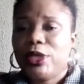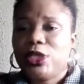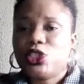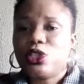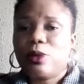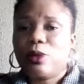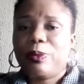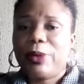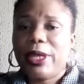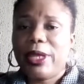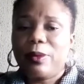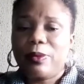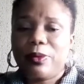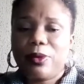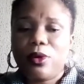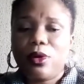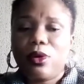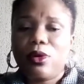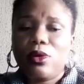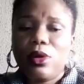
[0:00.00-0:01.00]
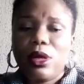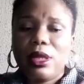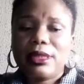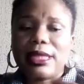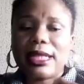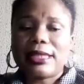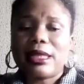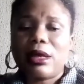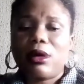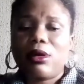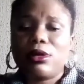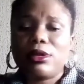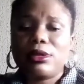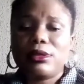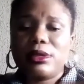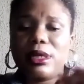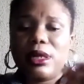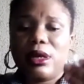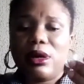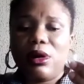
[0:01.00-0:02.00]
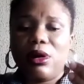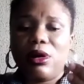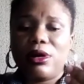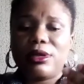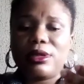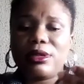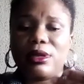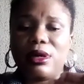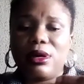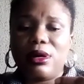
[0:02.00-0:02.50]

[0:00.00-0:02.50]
So people that are on